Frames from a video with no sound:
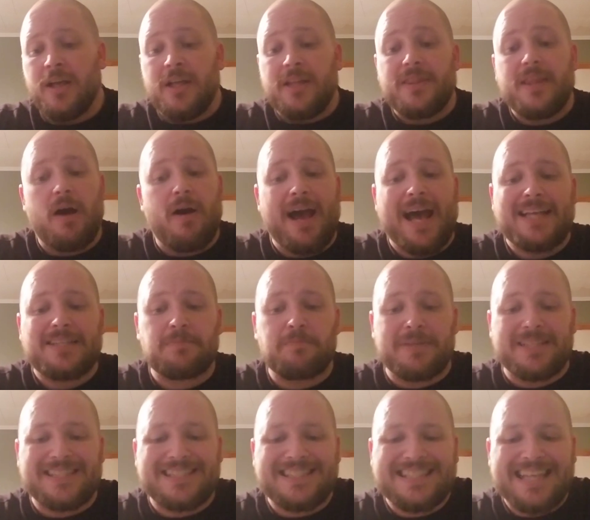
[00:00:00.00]
Thou hast
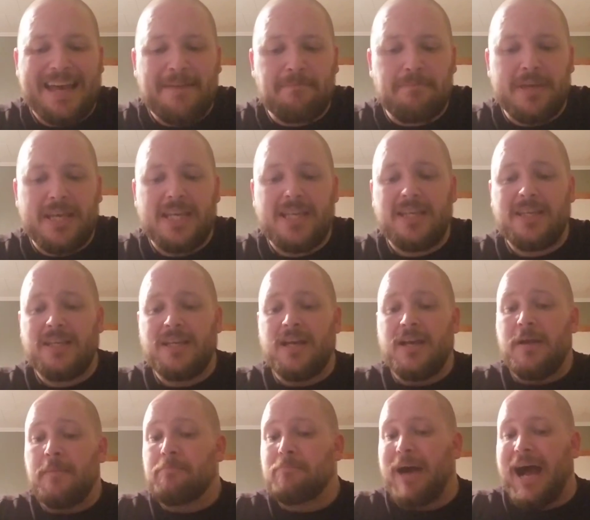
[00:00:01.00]
beset me
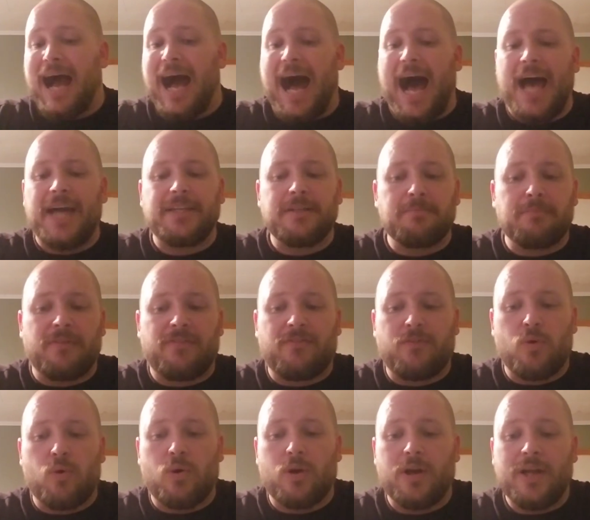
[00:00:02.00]
behind and
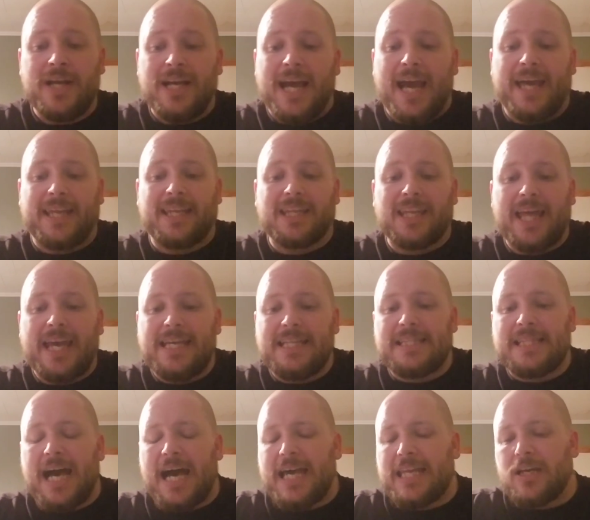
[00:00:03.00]
before, and laid
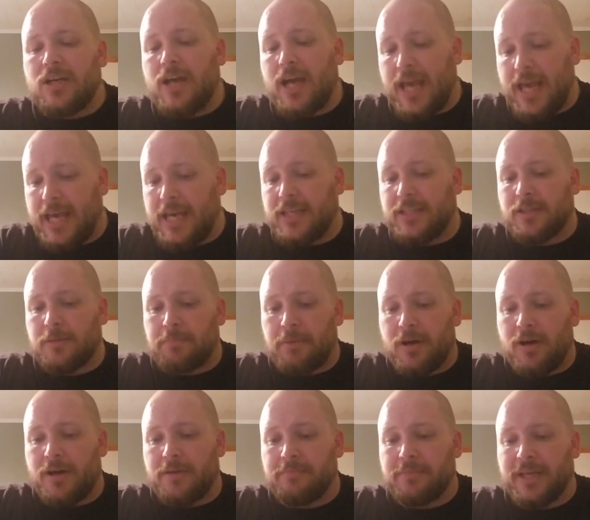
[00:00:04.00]
thine hand
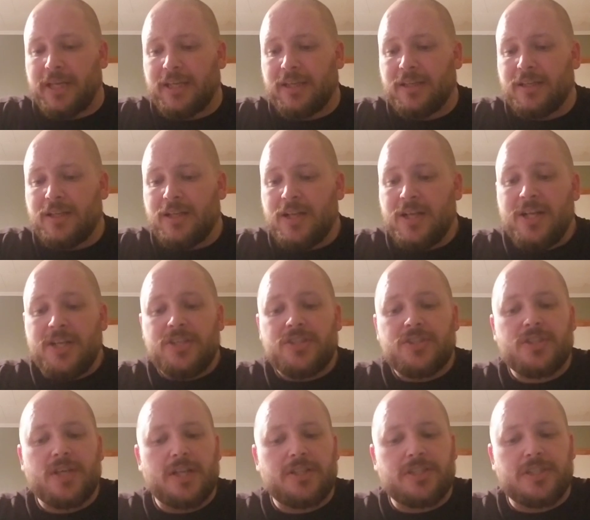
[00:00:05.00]
upon me.
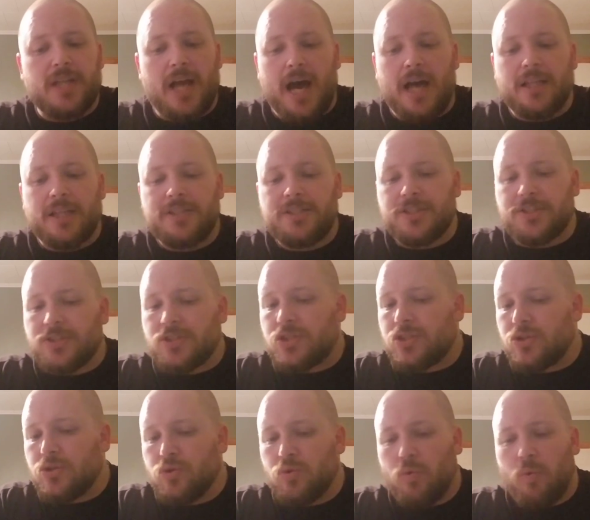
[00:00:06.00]
Such knowledge is
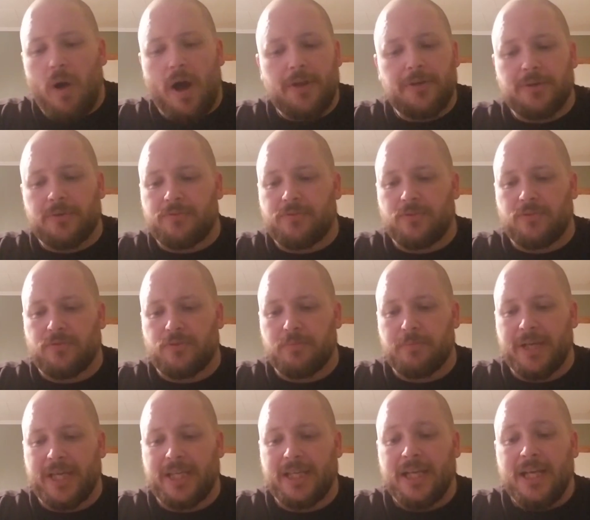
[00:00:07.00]
too wonderful for
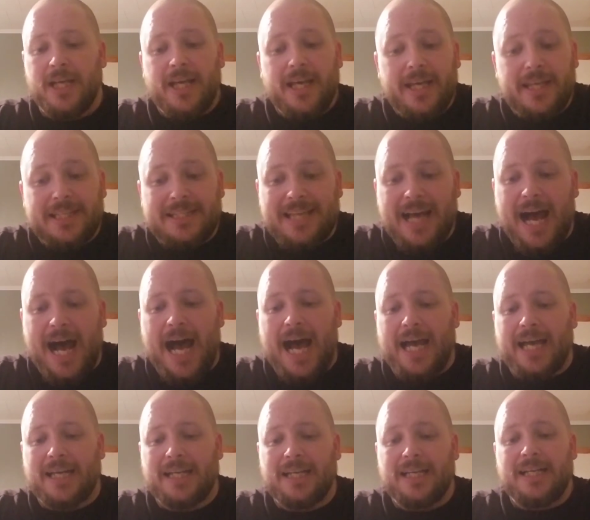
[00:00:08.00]
me. It is
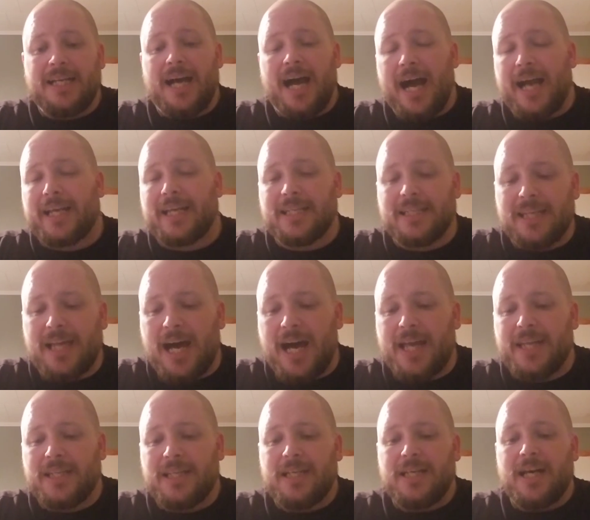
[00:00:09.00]
high. I
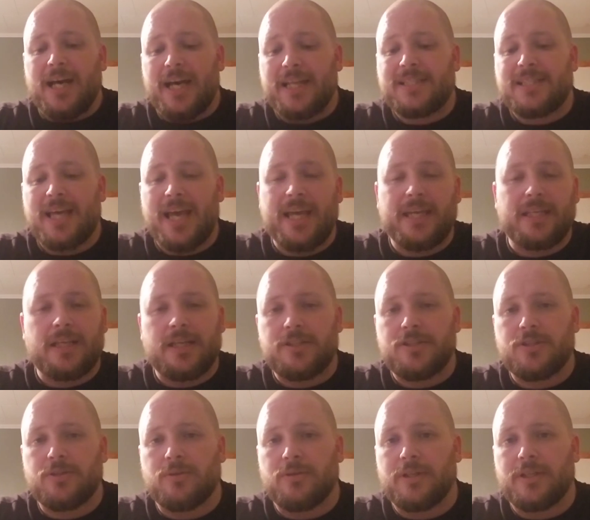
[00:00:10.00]
cannot attain
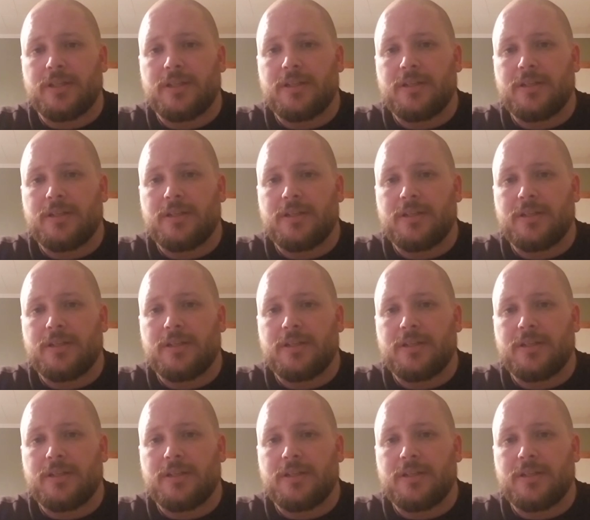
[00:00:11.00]
unto it.